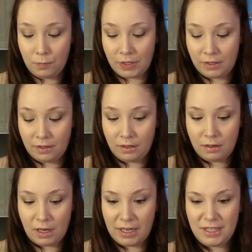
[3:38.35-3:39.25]
But
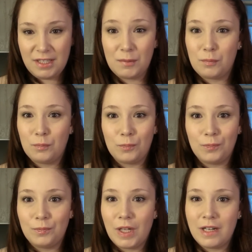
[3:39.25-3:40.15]
I just
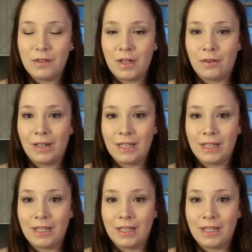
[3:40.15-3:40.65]
I don't know,